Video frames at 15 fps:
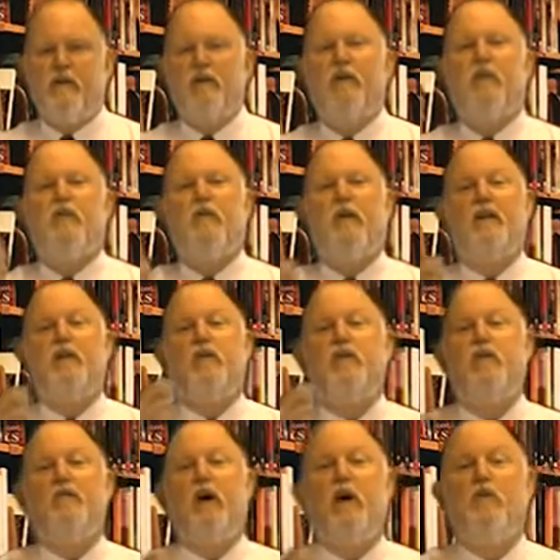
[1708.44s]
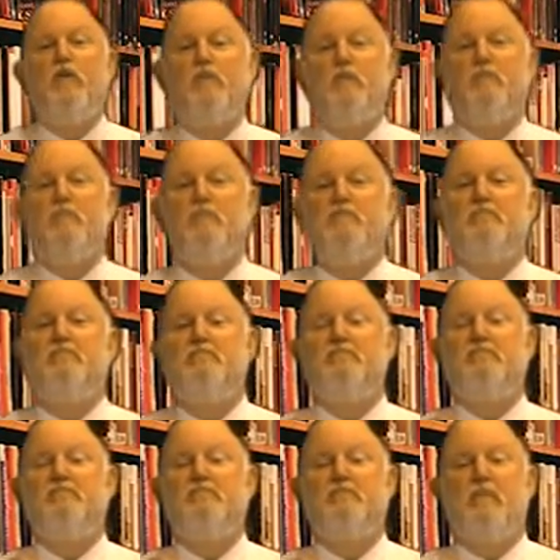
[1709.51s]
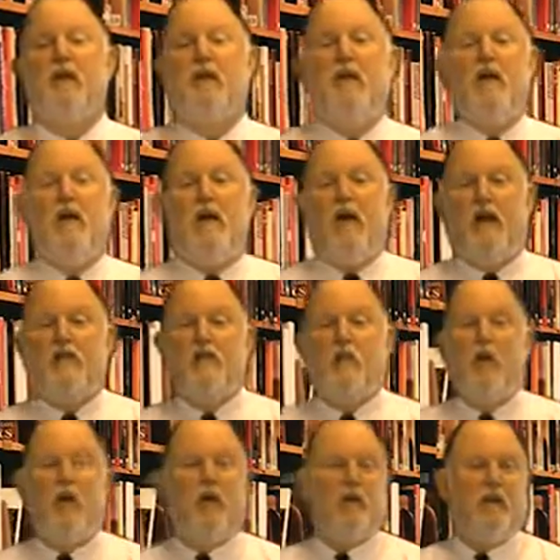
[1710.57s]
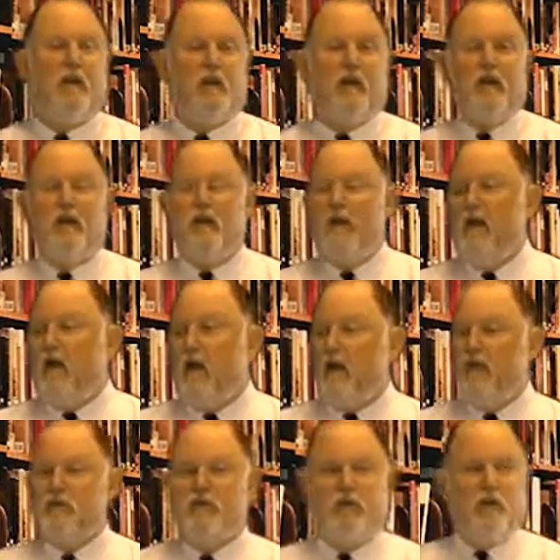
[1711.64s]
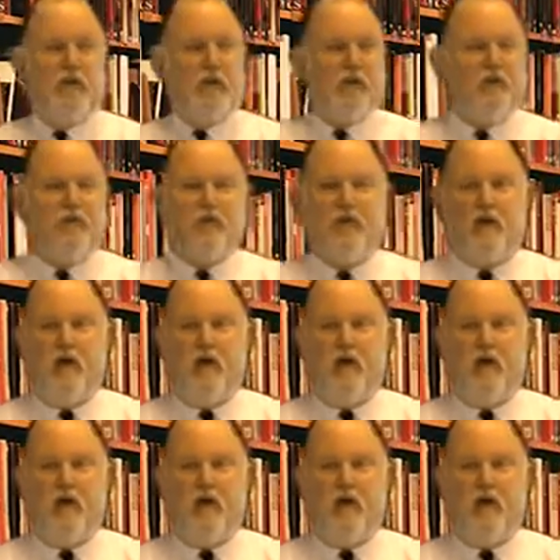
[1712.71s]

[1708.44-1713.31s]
you're getting ready to vote. And you walk in, and as you're looking for the